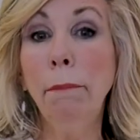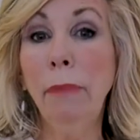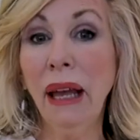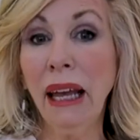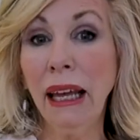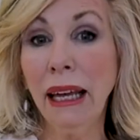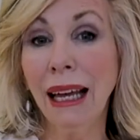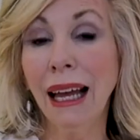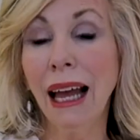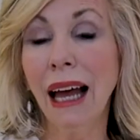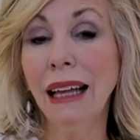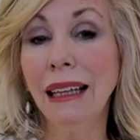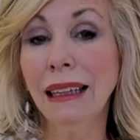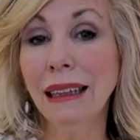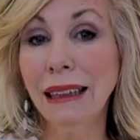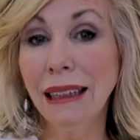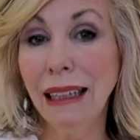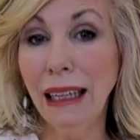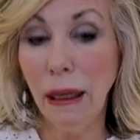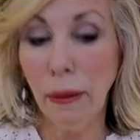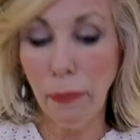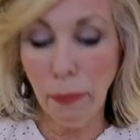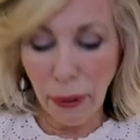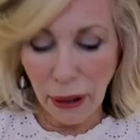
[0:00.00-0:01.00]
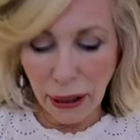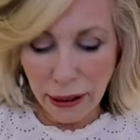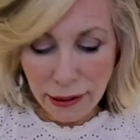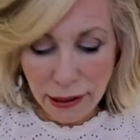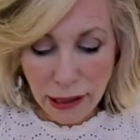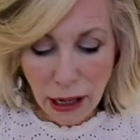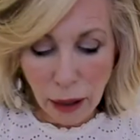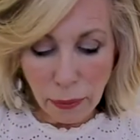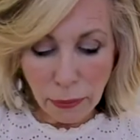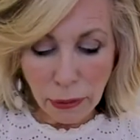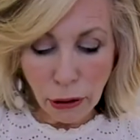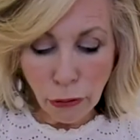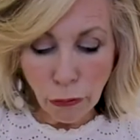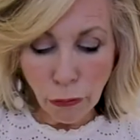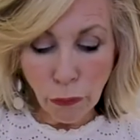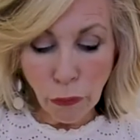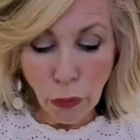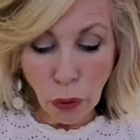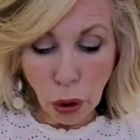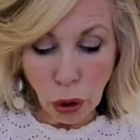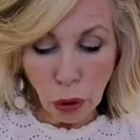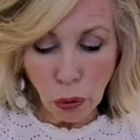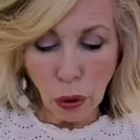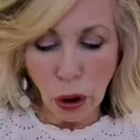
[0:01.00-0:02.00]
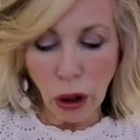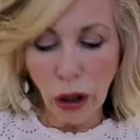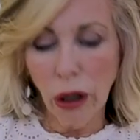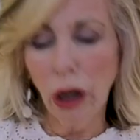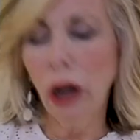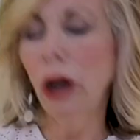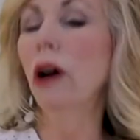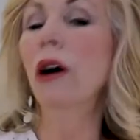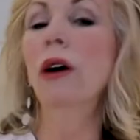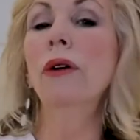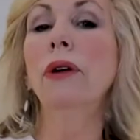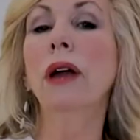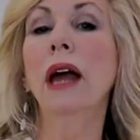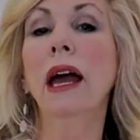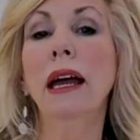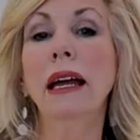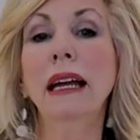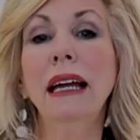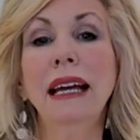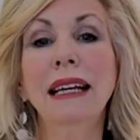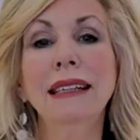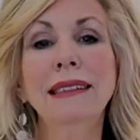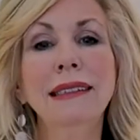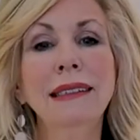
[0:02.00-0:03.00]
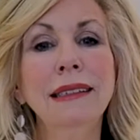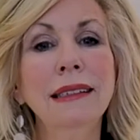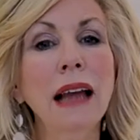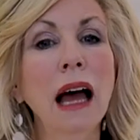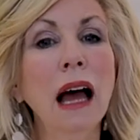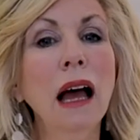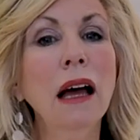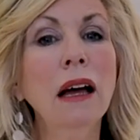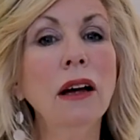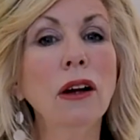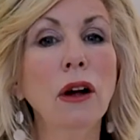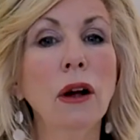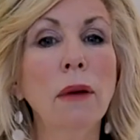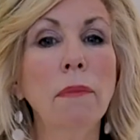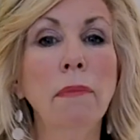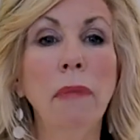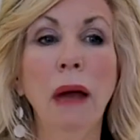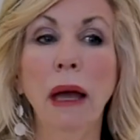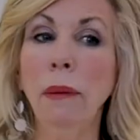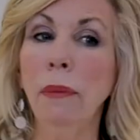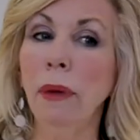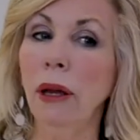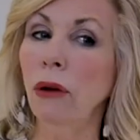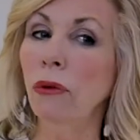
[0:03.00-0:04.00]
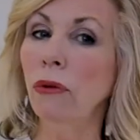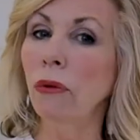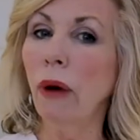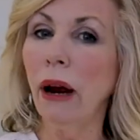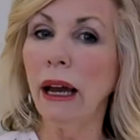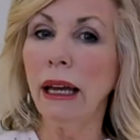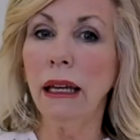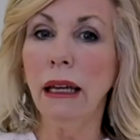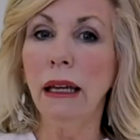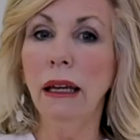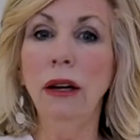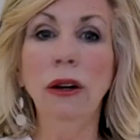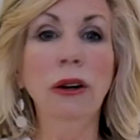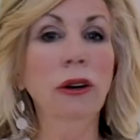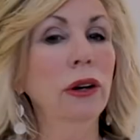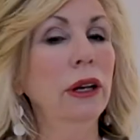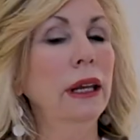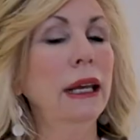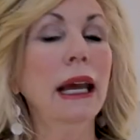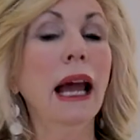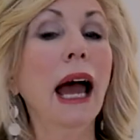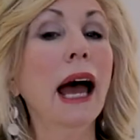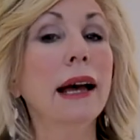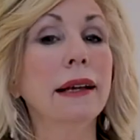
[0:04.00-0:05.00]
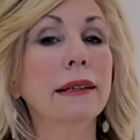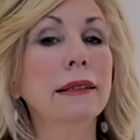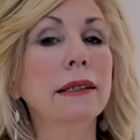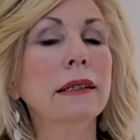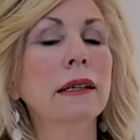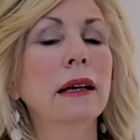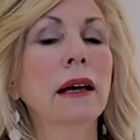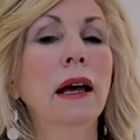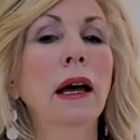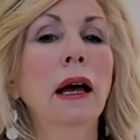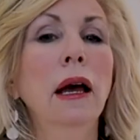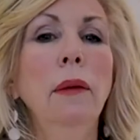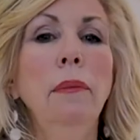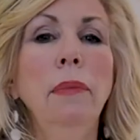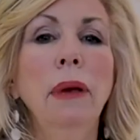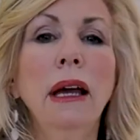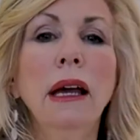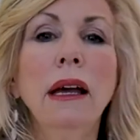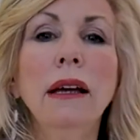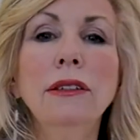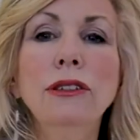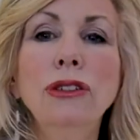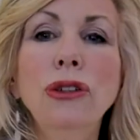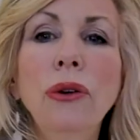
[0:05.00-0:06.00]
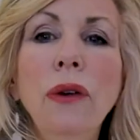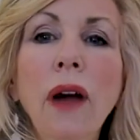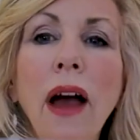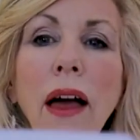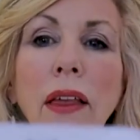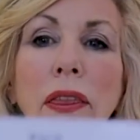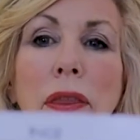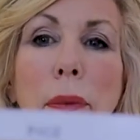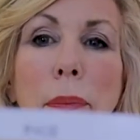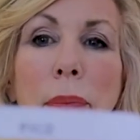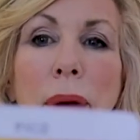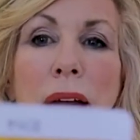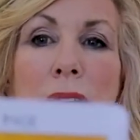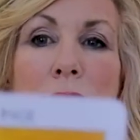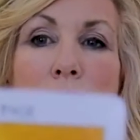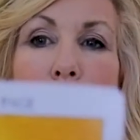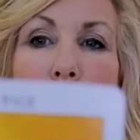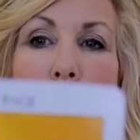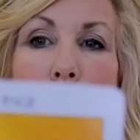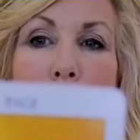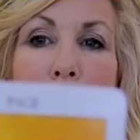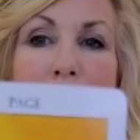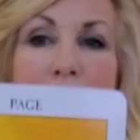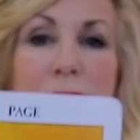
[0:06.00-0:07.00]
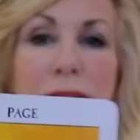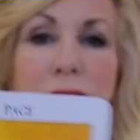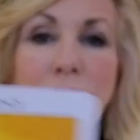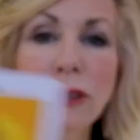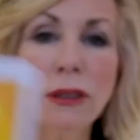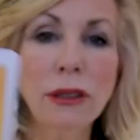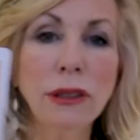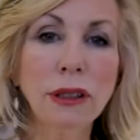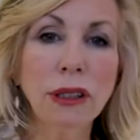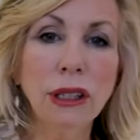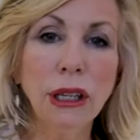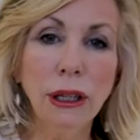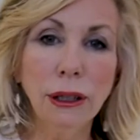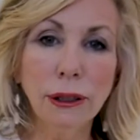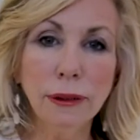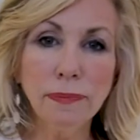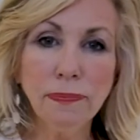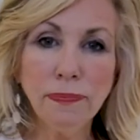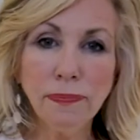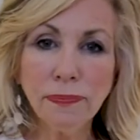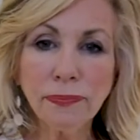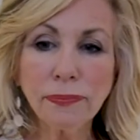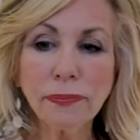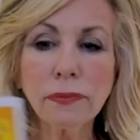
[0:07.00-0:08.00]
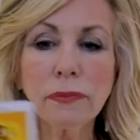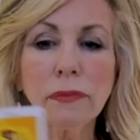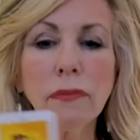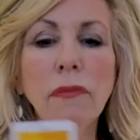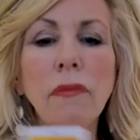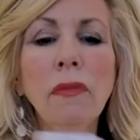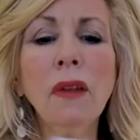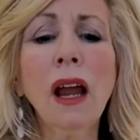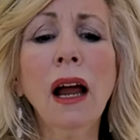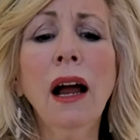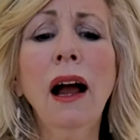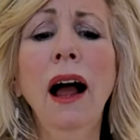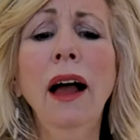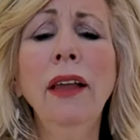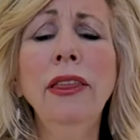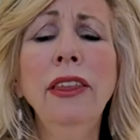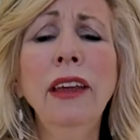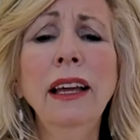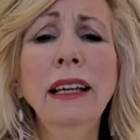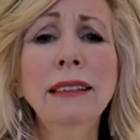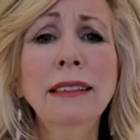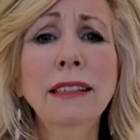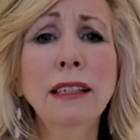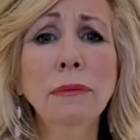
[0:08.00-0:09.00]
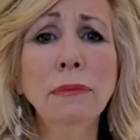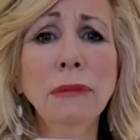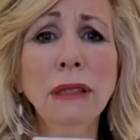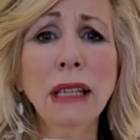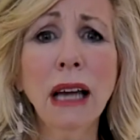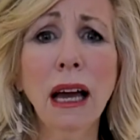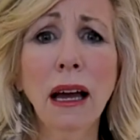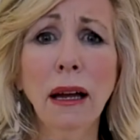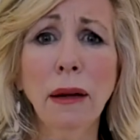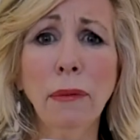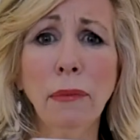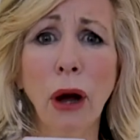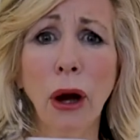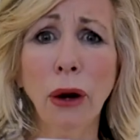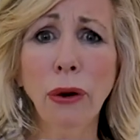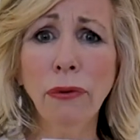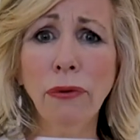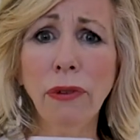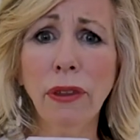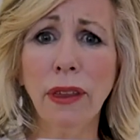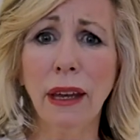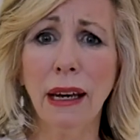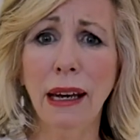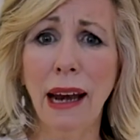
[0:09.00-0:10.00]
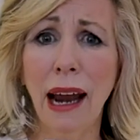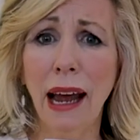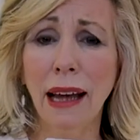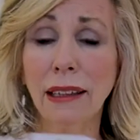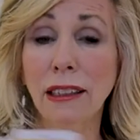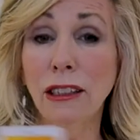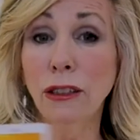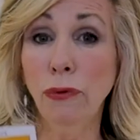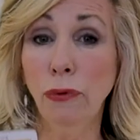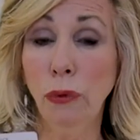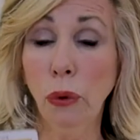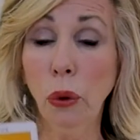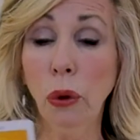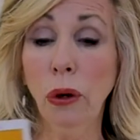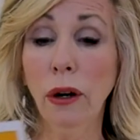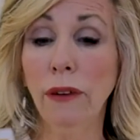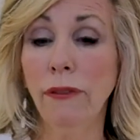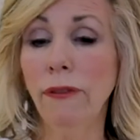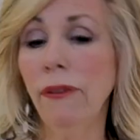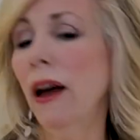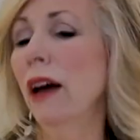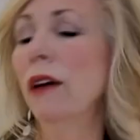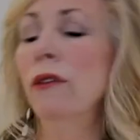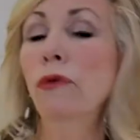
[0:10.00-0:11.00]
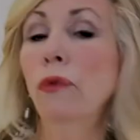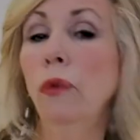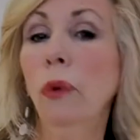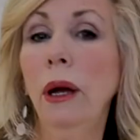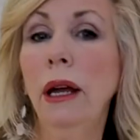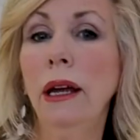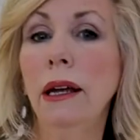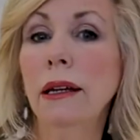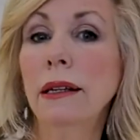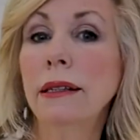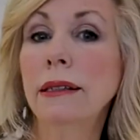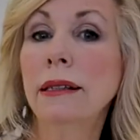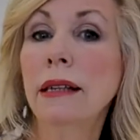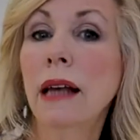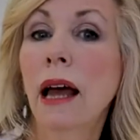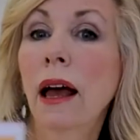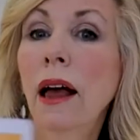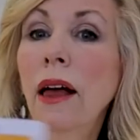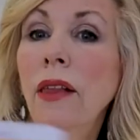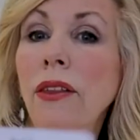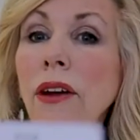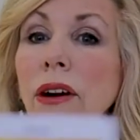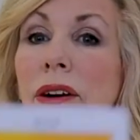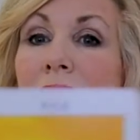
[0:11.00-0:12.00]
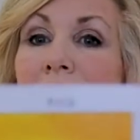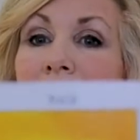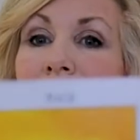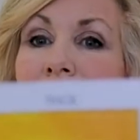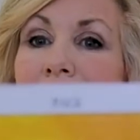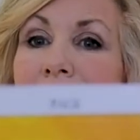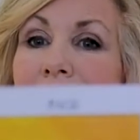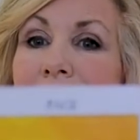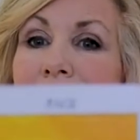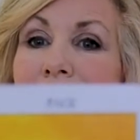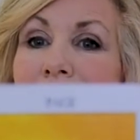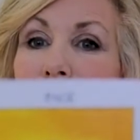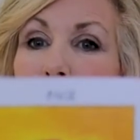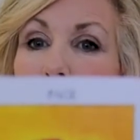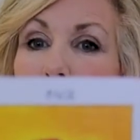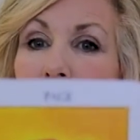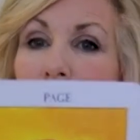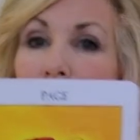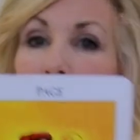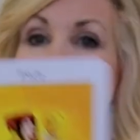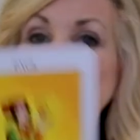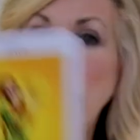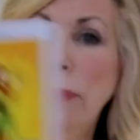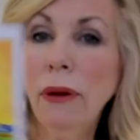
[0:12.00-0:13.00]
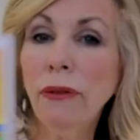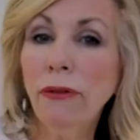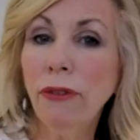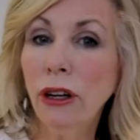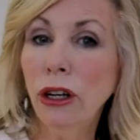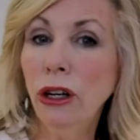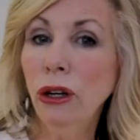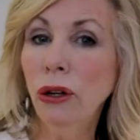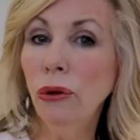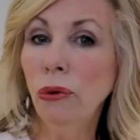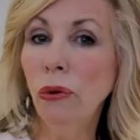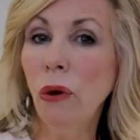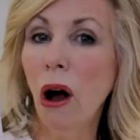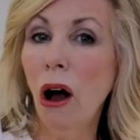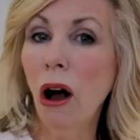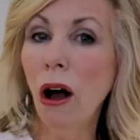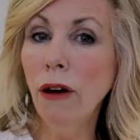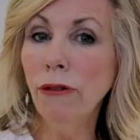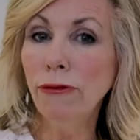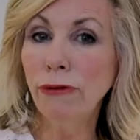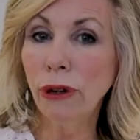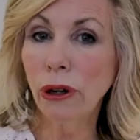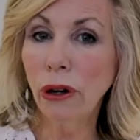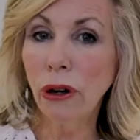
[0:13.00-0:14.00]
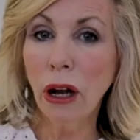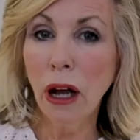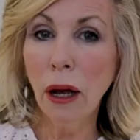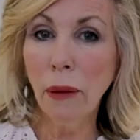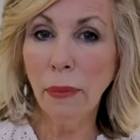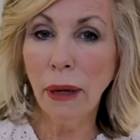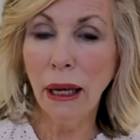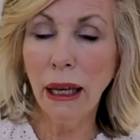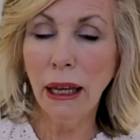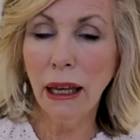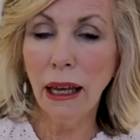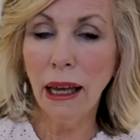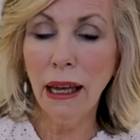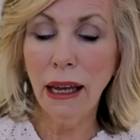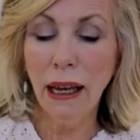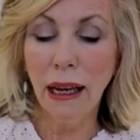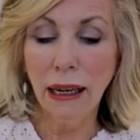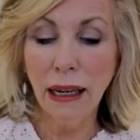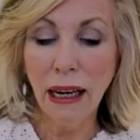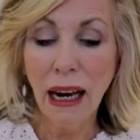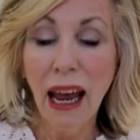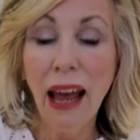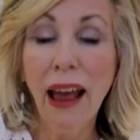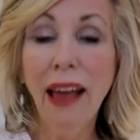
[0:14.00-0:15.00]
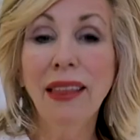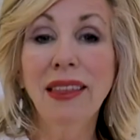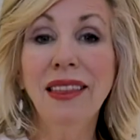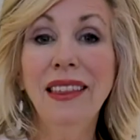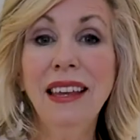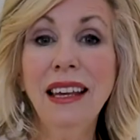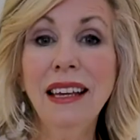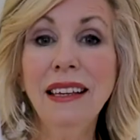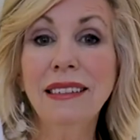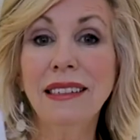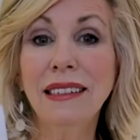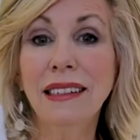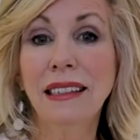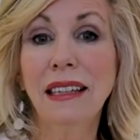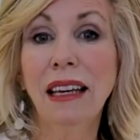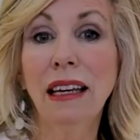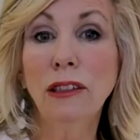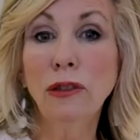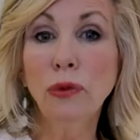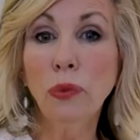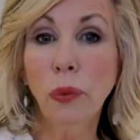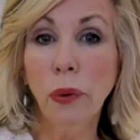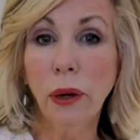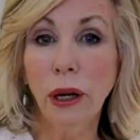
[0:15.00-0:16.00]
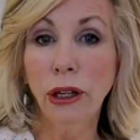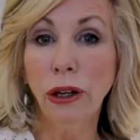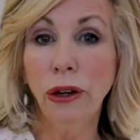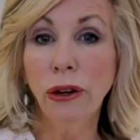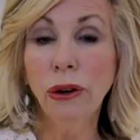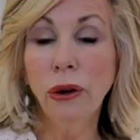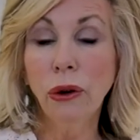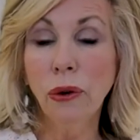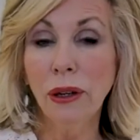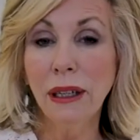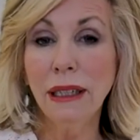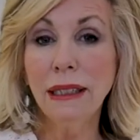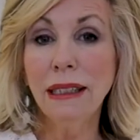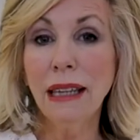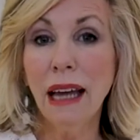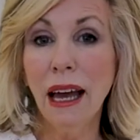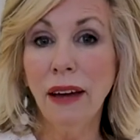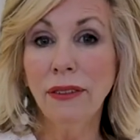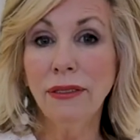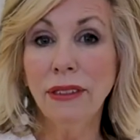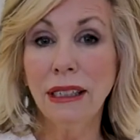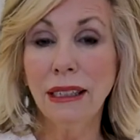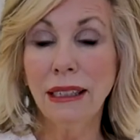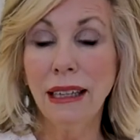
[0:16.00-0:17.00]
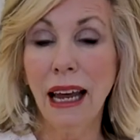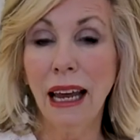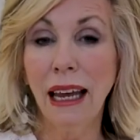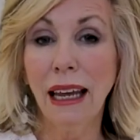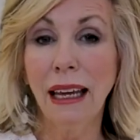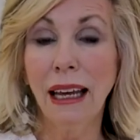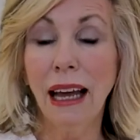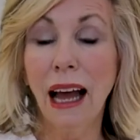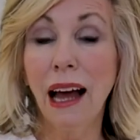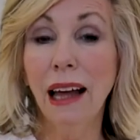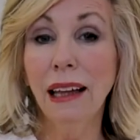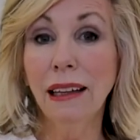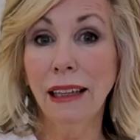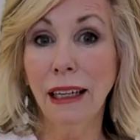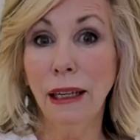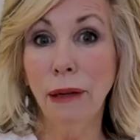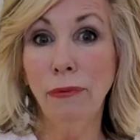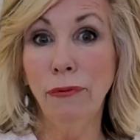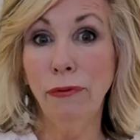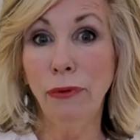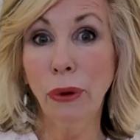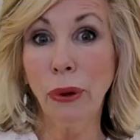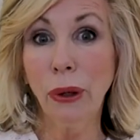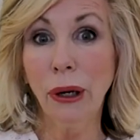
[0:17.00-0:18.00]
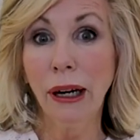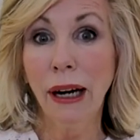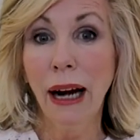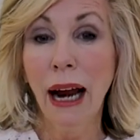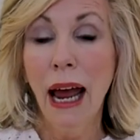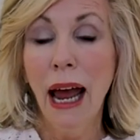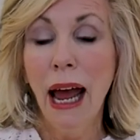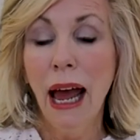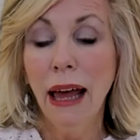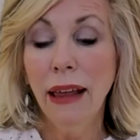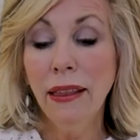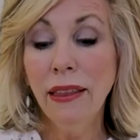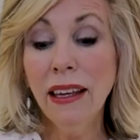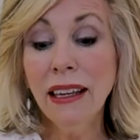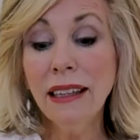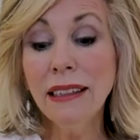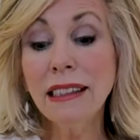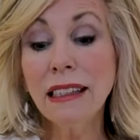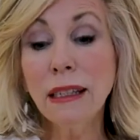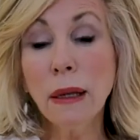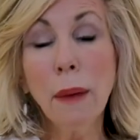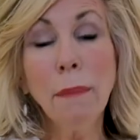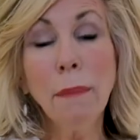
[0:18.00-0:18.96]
big leap is coming forward, okay? It's not maybe right here yet because you have the Page of Pentacles here. I think sometime over the next 4 to 5 weeks, there is some type of a new offer coming in. This is what you're going to have to take a leap for. This